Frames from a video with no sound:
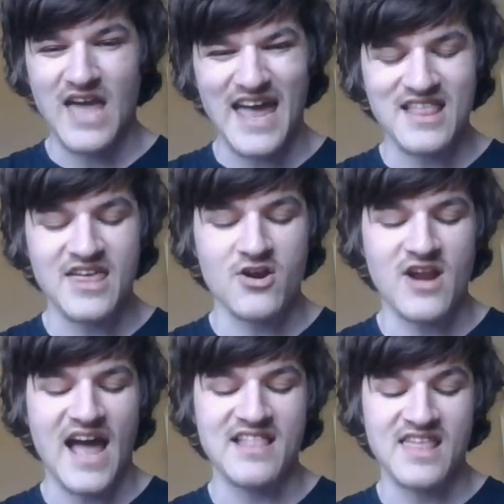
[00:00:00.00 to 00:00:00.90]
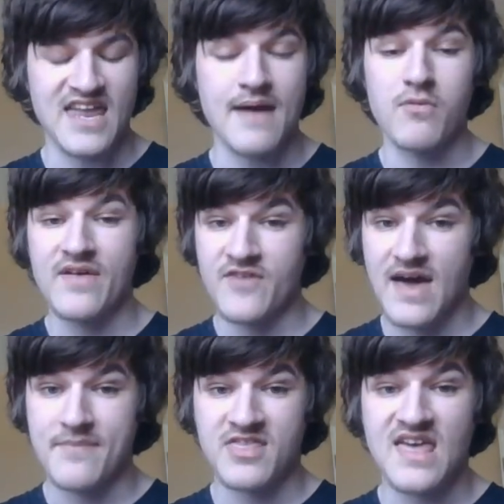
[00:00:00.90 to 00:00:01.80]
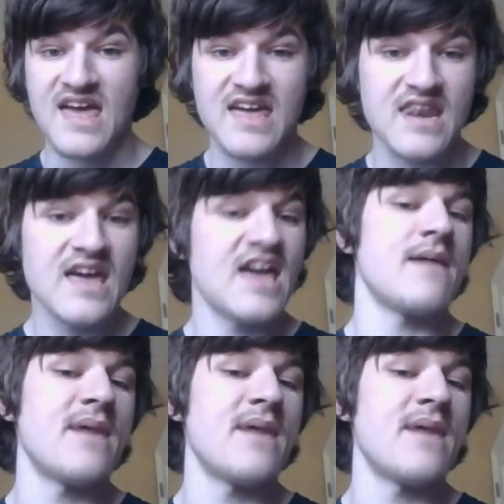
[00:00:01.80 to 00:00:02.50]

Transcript: 18 or 19, I believe, I'm not mistaken. And